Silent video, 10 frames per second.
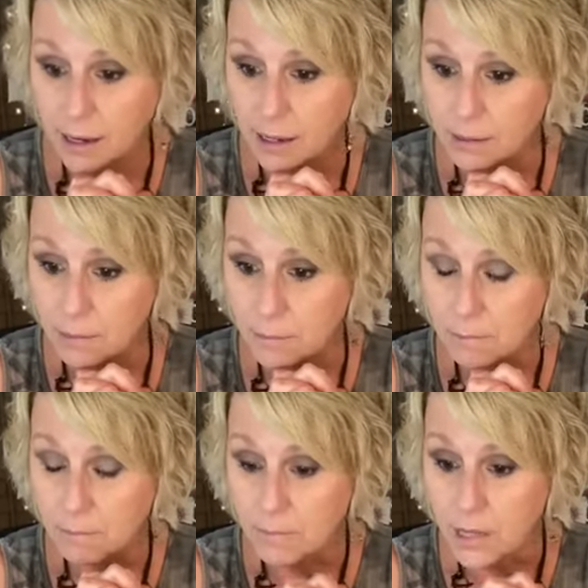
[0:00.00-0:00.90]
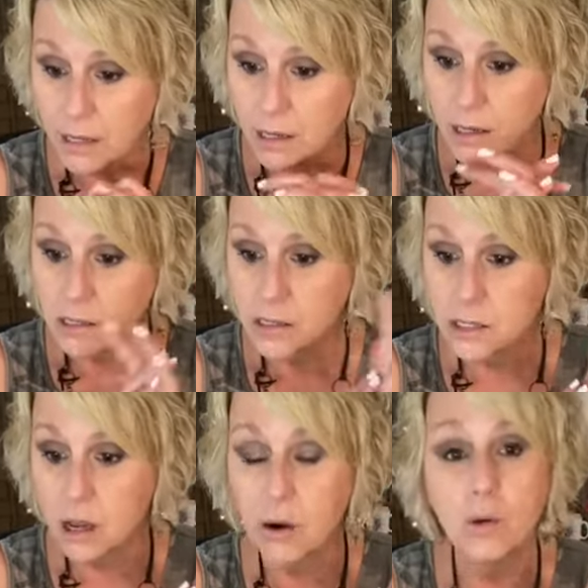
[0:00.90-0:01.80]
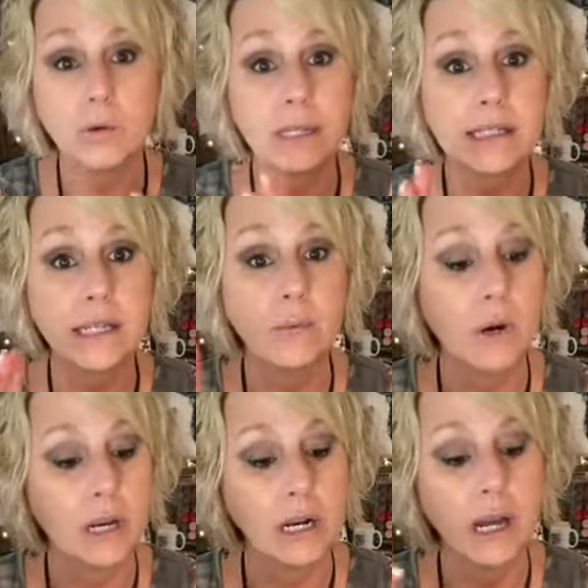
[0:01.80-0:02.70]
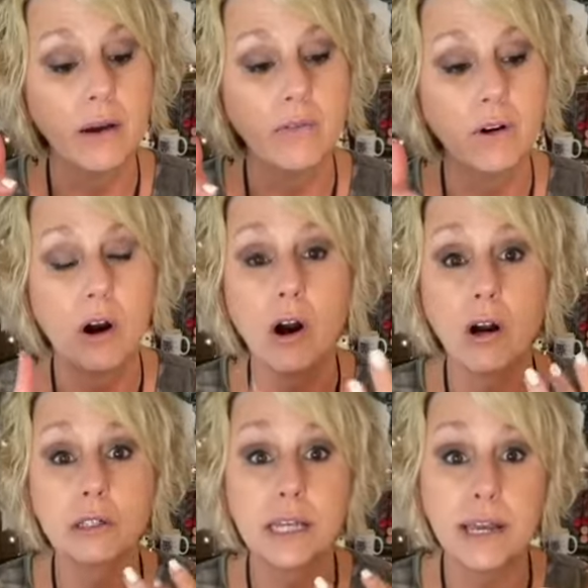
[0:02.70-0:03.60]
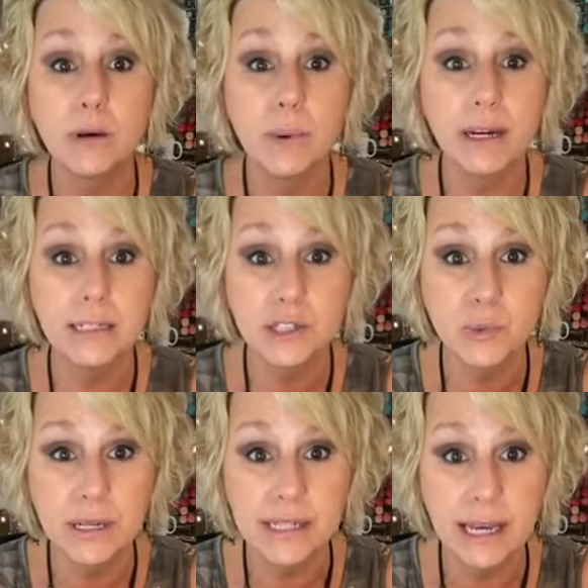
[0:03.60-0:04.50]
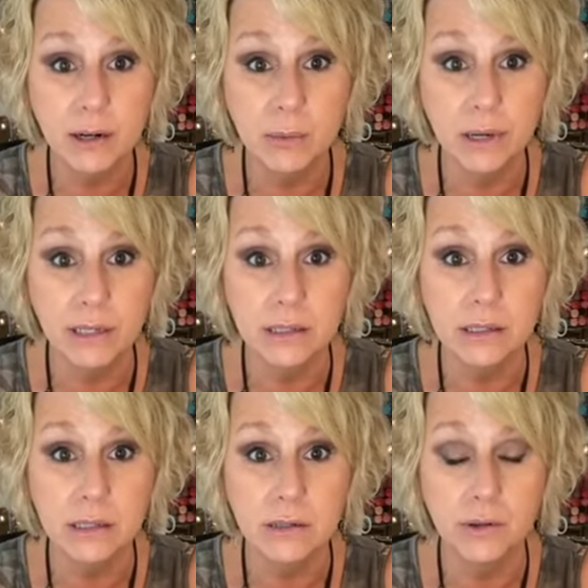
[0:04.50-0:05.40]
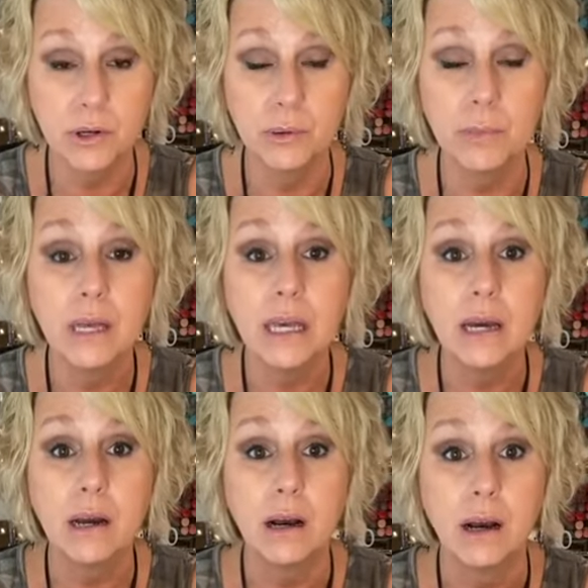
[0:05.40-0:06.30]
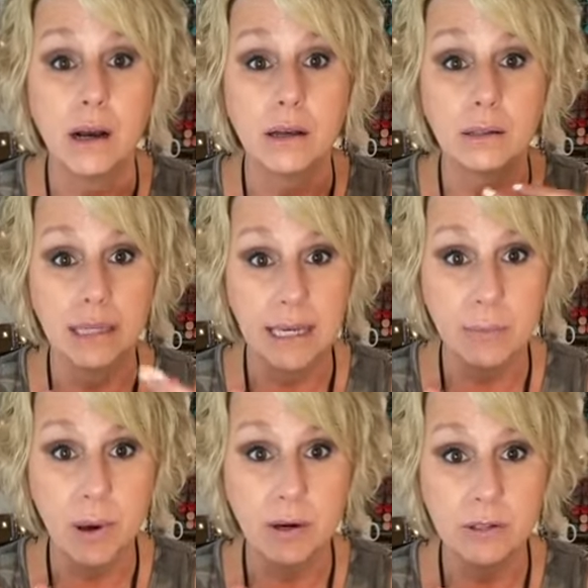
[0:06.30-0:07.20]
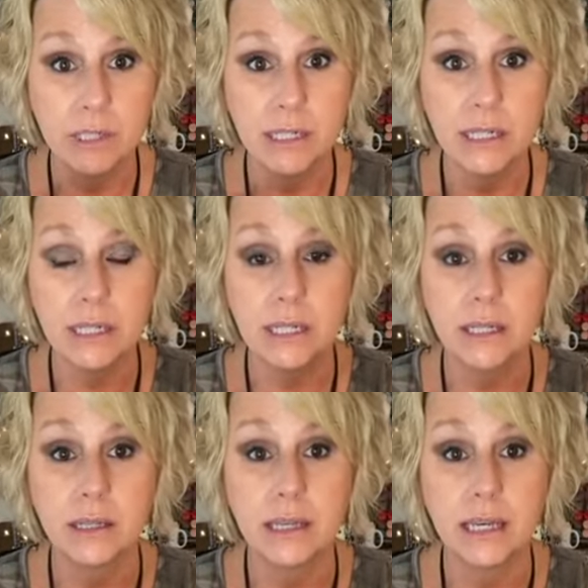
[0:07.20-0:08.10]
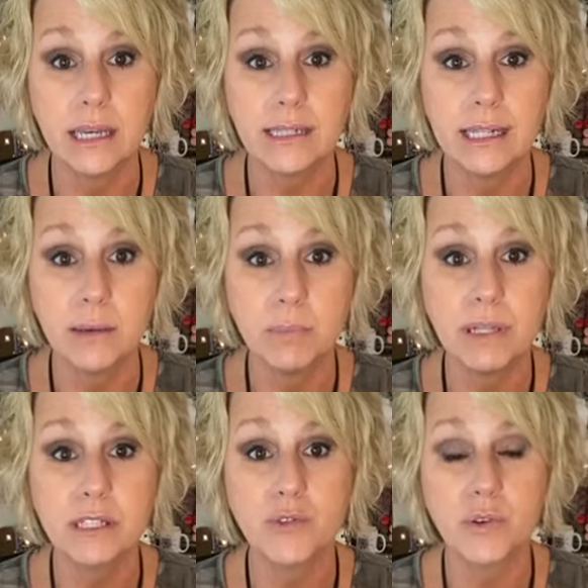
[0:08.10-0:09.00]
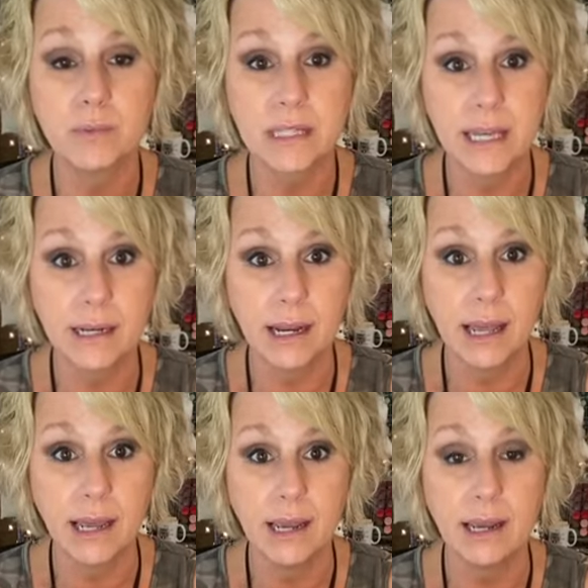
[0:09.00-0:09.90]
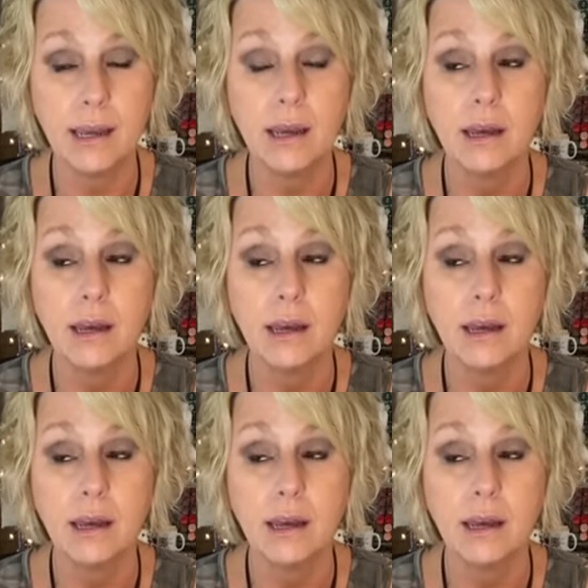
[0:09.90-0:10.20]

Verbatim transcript: Um, so let's see, we're gonna cover our taterbug and sweet taterbugs group. Lee posted the templates from Sunday,